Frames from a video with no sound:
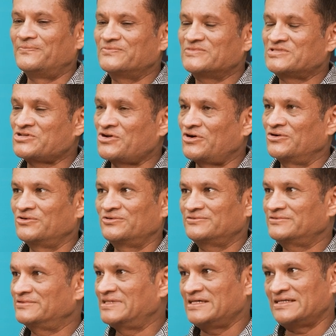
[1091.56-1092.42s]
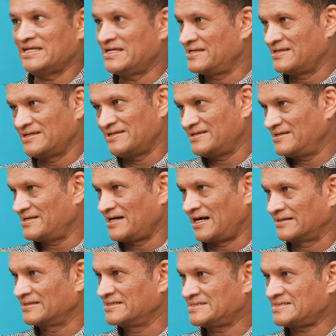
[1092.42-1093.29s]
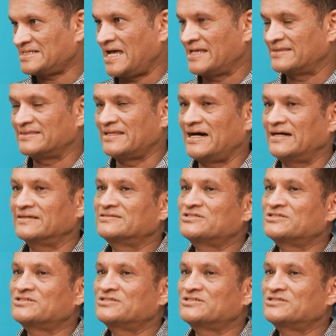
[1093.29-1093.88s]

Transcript: So they didn't understand that.